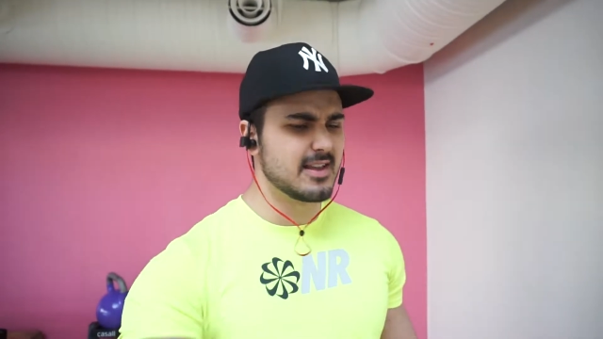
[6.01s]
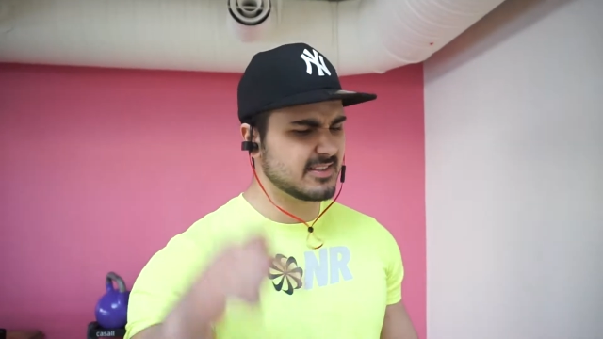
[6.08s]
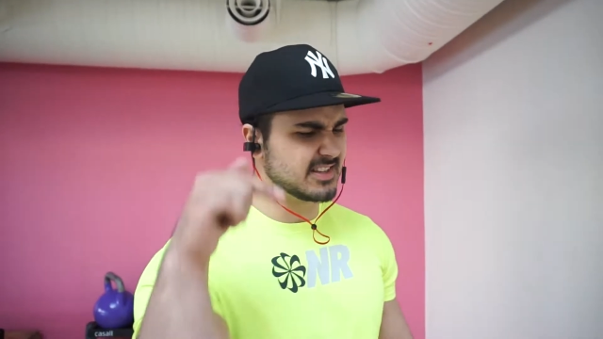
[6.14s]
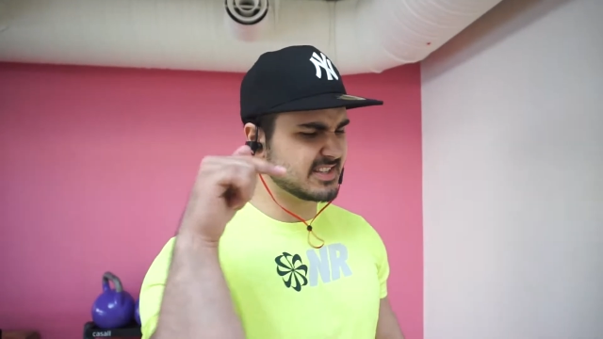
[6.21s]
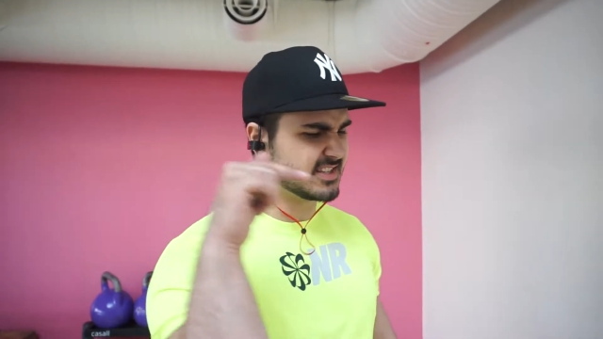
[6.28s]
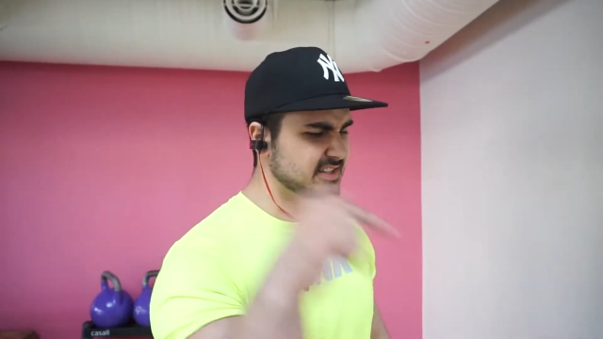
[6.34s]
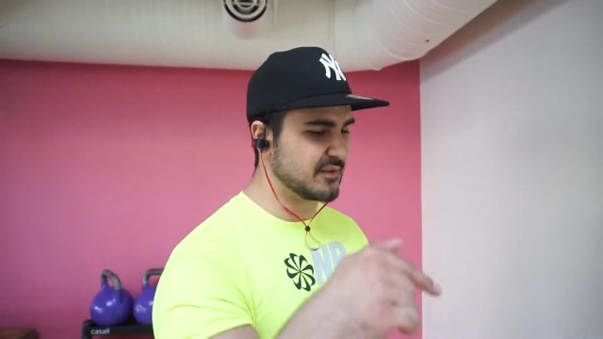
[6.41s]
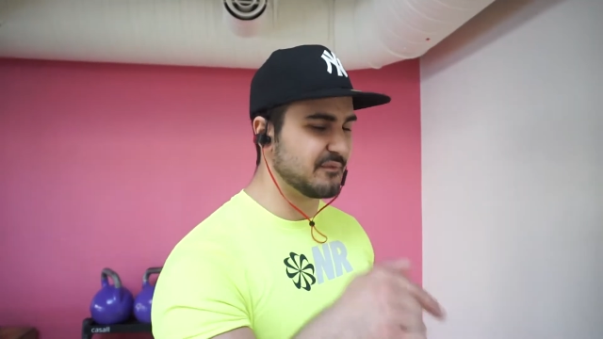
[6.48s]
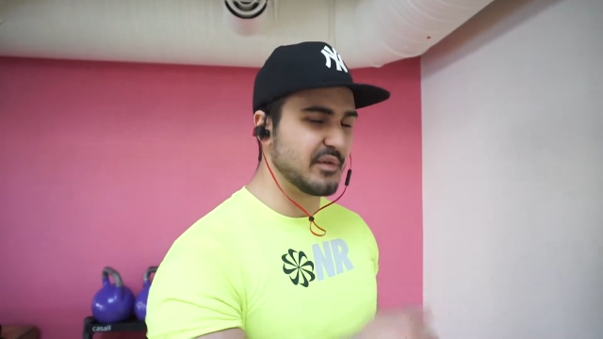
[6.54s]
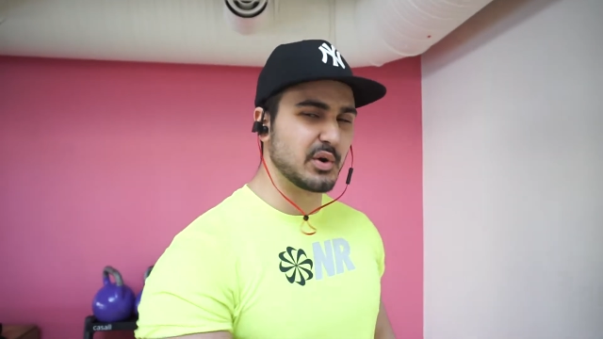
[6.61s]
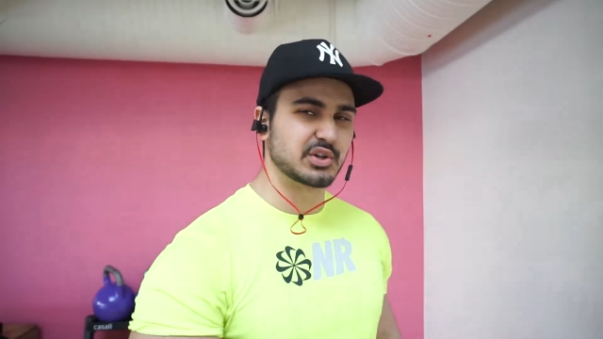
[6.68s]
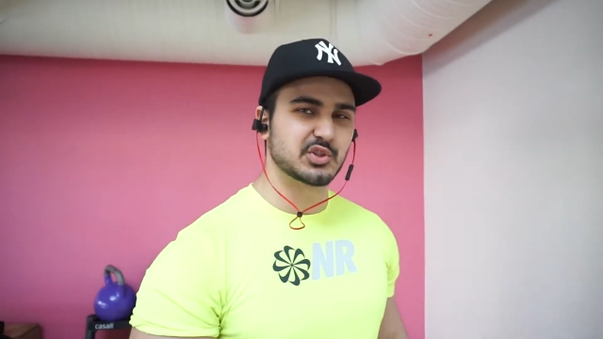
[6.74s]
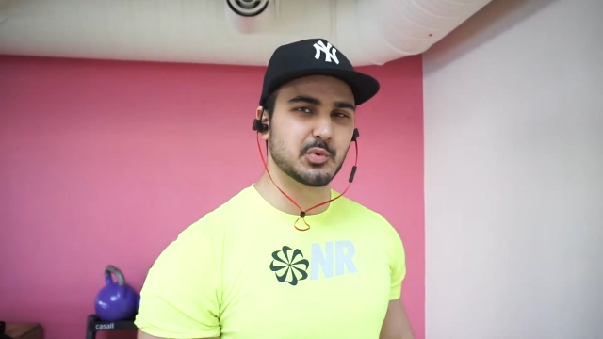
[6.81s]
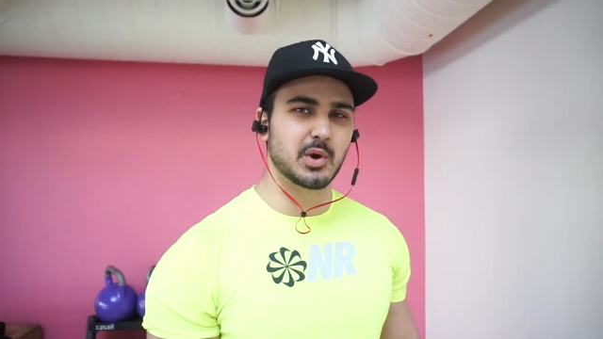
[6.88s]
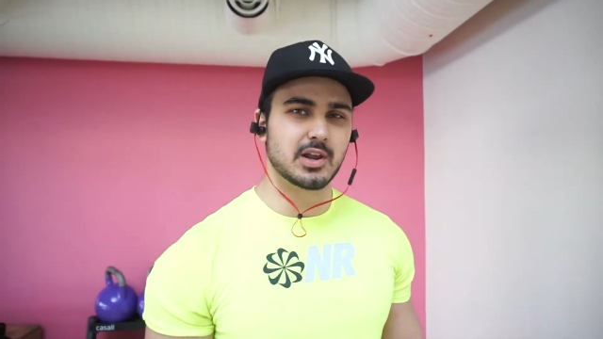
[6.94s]
This is the
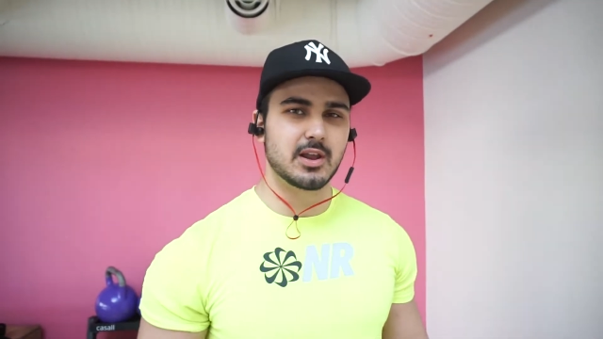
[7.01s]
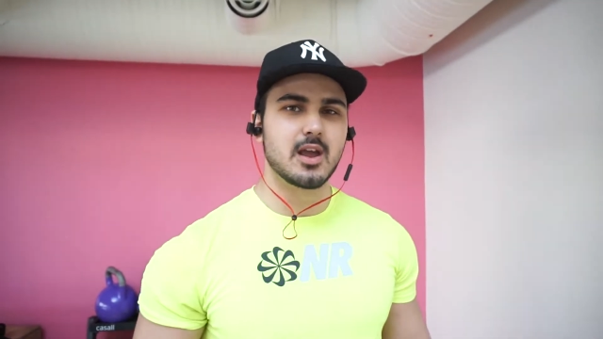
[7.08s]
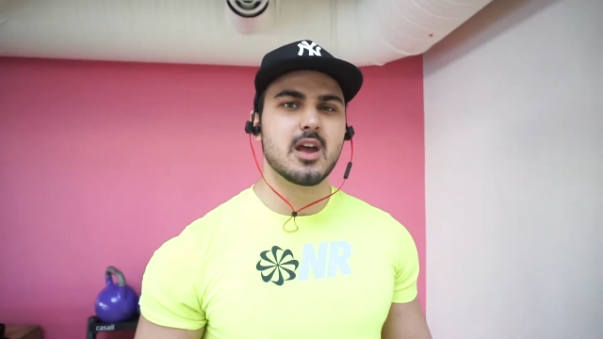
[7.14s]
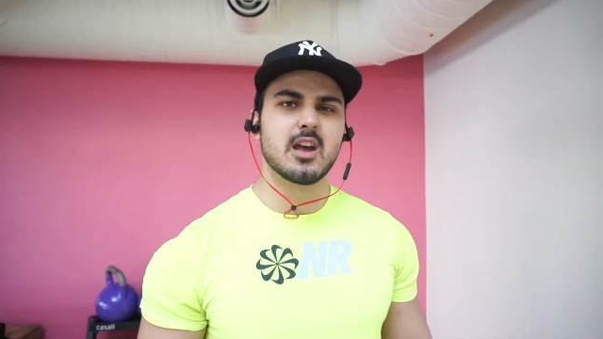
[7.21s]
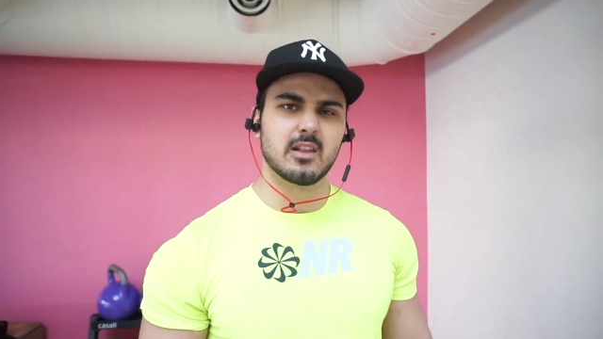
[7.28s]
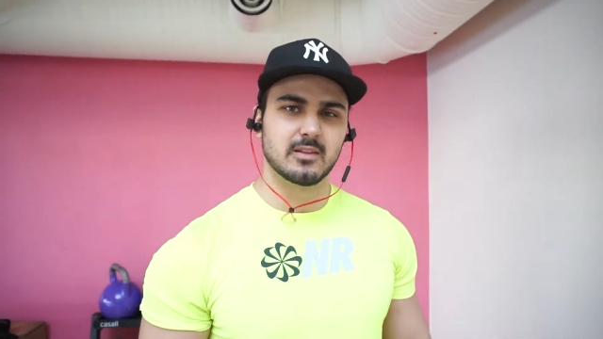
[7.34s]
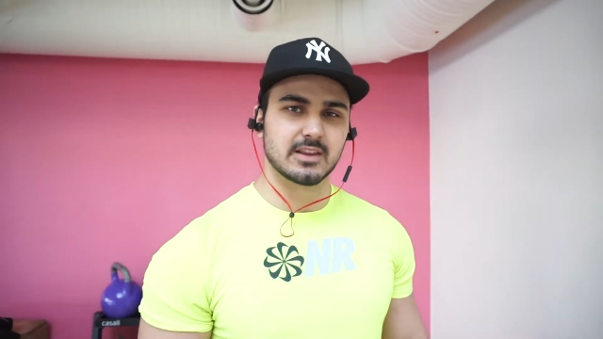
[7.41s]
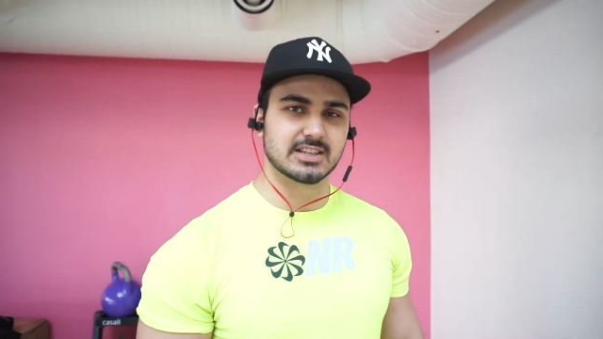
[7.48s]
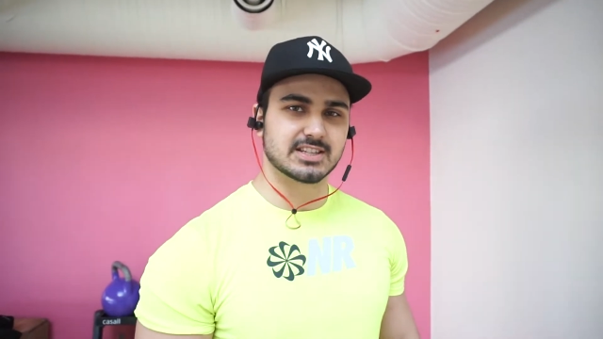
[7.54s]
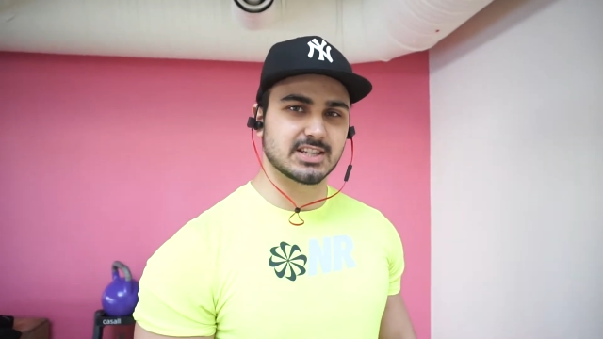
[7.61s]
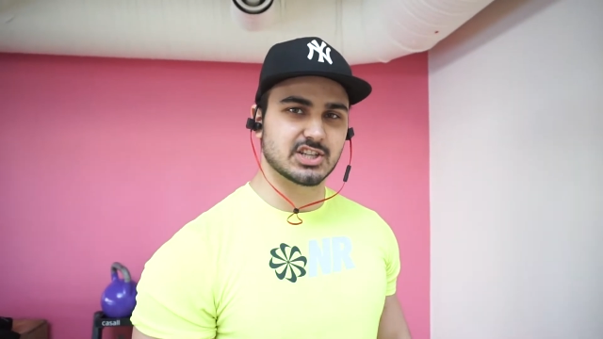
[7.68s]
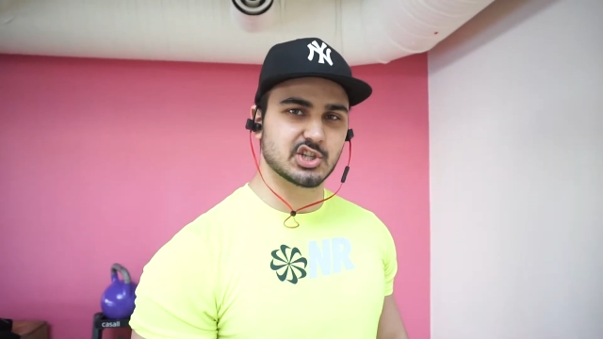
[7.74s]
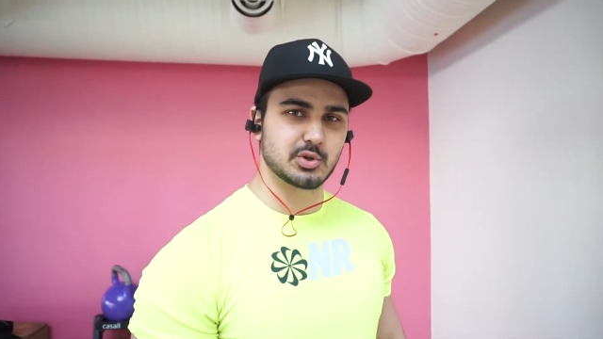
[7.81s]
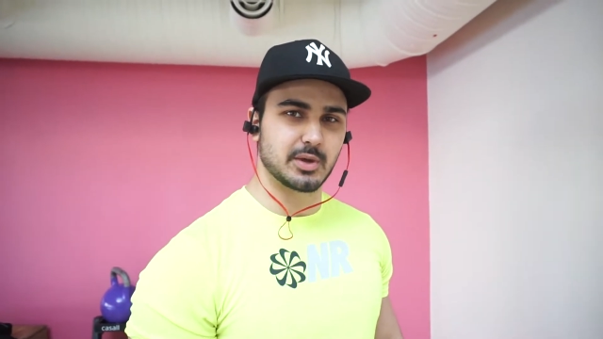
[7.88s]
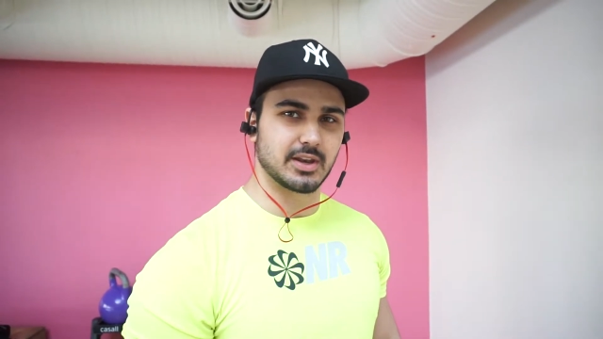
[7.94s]
first one. Let's get
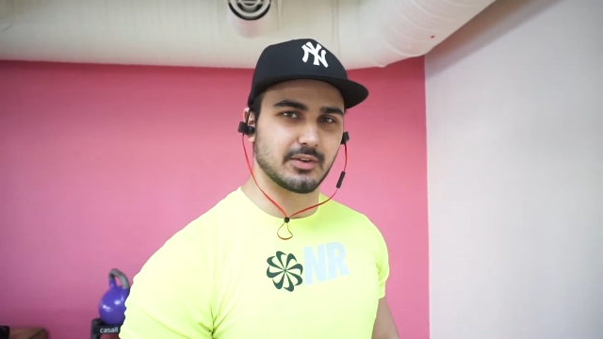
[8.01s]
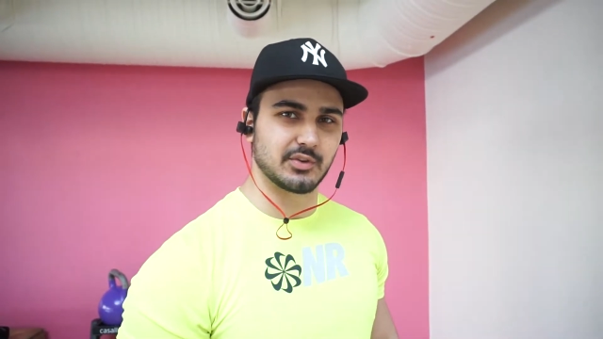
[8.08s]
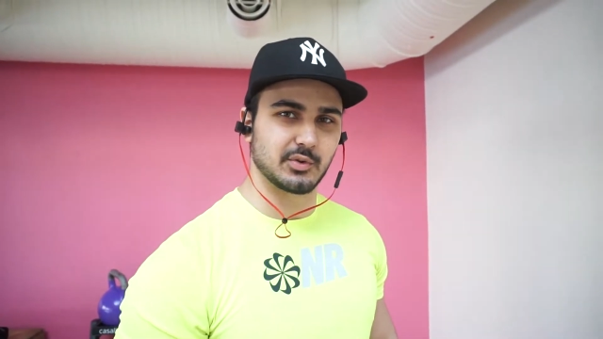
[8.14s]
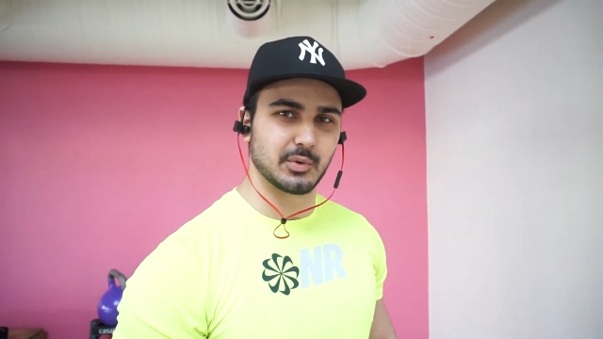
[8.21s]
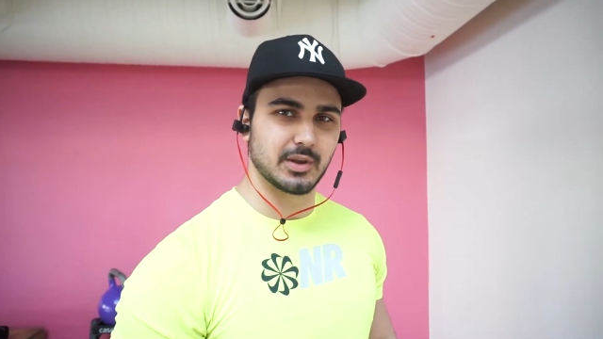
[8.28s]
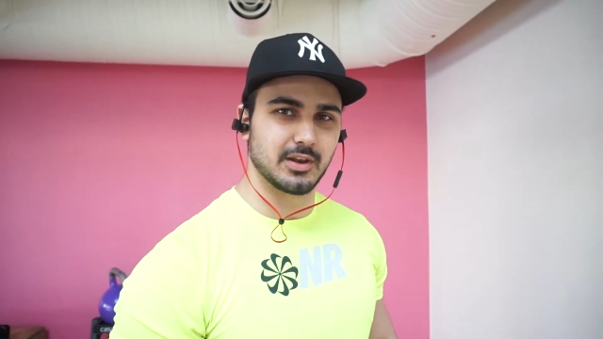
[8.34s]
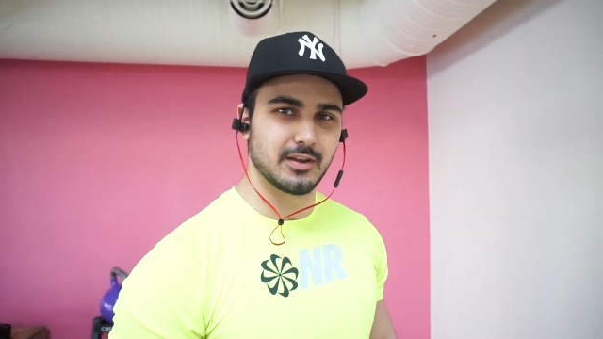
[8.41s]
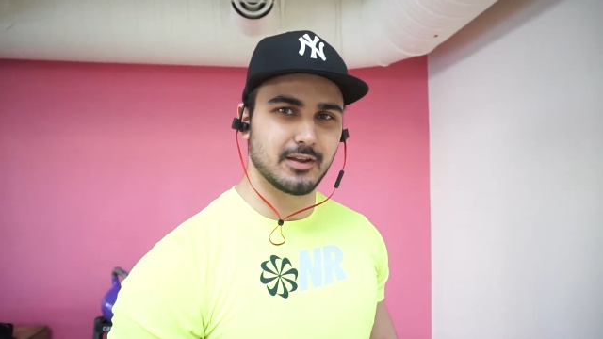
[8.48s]
straight into it.